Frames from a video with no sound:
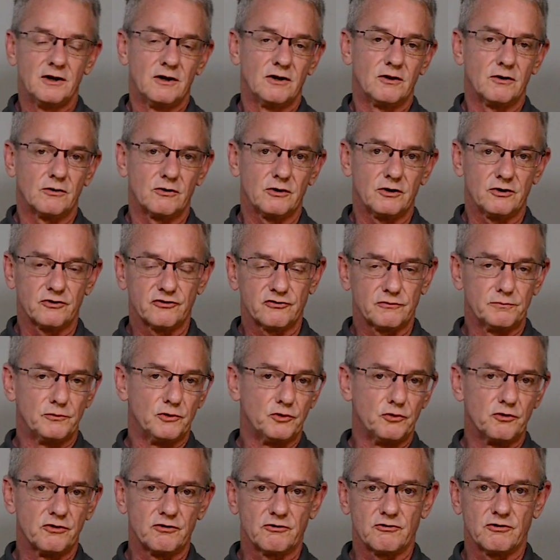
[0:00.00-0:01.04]
are all
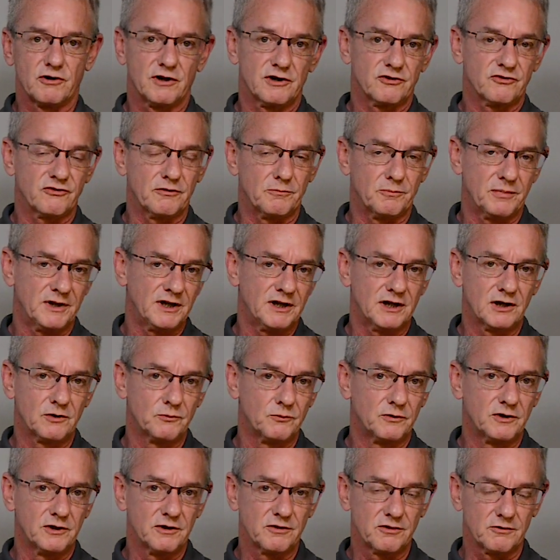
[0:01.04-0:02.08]
smooth across the
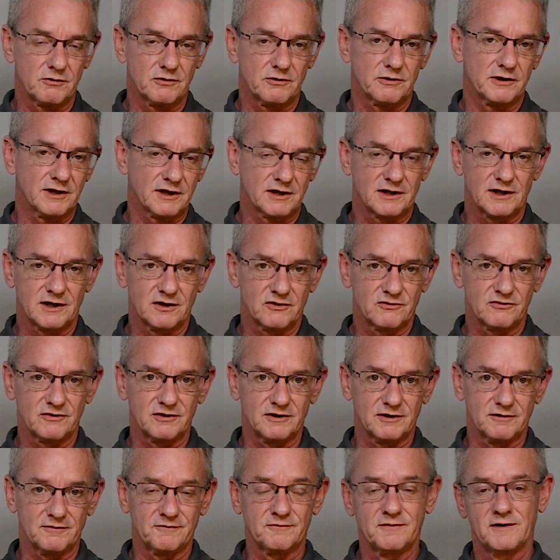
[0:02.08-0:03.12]
bandwidth and all that kind of
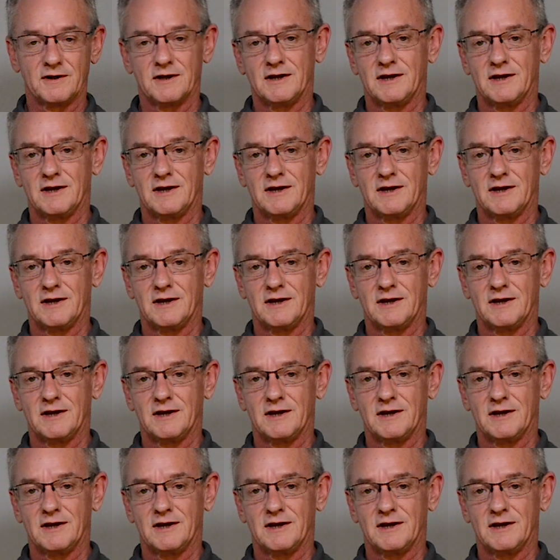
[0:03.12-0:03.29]
stuff.